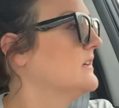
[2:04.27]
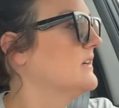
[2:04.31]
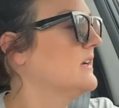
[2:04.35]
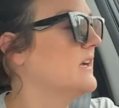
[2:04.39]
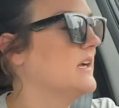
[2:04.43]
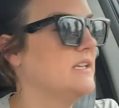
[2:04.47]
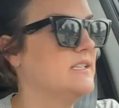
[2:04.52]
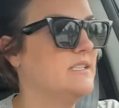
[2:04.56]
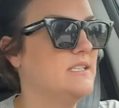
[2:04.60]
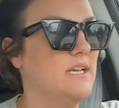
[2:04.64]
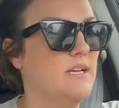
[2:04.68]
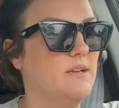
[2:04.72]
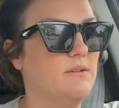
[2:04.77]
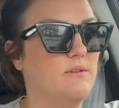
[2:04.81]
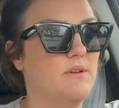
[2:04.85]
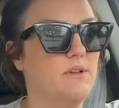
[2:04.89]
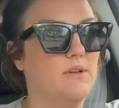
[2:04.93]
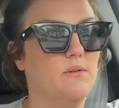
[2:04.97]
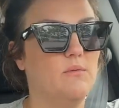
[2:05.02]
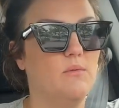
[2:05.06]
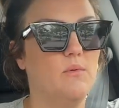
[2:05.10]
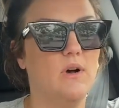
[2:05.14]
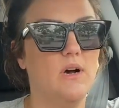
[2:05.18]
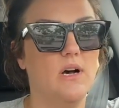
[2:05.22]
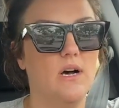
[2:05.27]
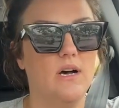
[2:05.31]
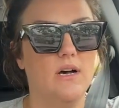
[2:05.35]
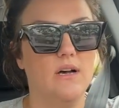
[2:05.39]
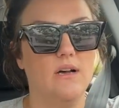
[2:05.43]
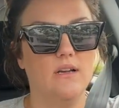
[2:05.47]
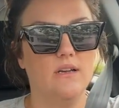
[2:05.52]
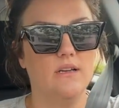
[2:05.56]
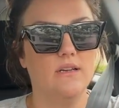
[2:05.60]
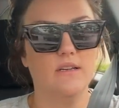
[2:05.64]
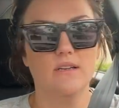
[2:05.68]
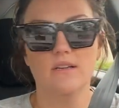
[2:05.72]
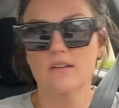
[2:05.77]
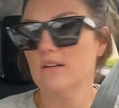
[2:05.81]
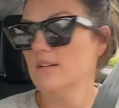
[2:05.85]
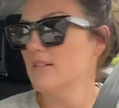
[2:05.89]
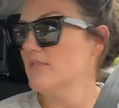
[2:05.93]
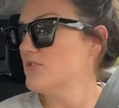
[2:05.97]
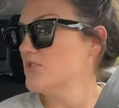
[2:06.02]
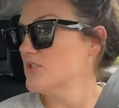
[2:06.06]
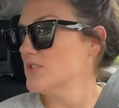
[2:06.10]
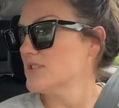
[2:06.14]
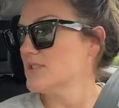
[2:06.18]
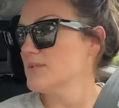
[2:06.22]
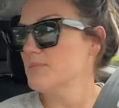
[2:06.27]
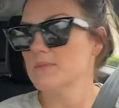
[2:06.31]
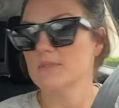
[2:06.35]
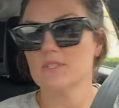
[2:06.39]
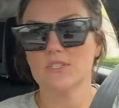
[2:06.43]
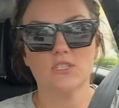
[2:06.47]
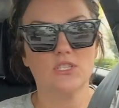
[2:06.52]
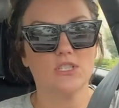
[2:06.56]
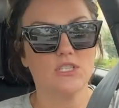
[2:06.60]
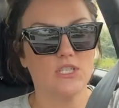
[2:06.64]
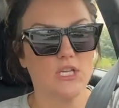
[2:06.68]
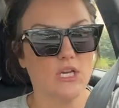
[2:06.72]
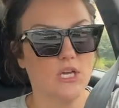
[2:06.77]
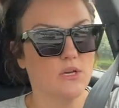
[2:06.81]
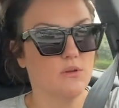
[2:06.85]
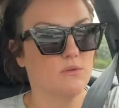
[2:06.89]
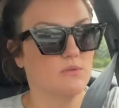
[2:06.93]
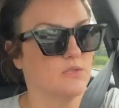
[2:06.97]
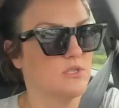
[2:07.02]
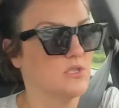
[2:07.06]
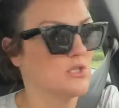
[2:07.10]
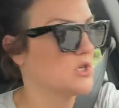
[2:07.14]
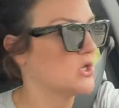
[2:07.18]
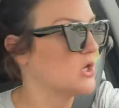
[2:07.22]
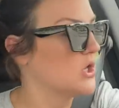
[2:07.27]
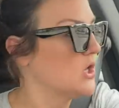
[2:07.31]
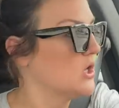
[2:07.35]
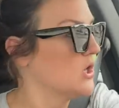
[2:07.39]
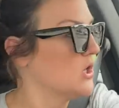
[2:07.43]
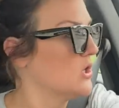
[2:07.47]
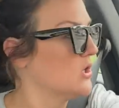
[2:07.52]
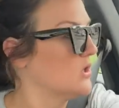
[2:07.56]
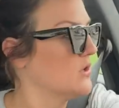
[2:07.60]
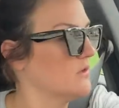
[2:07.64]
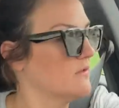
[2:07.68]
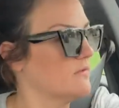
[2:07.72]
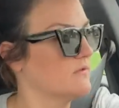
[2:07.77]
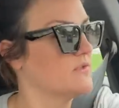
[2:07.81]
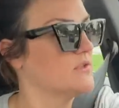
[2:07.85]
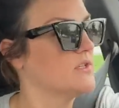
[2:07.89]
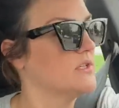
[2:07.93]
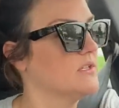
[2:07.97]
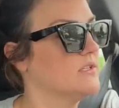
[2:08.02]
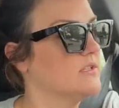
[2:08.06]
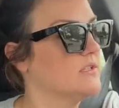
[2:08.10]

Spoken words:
I don't know why. I've just been so starved.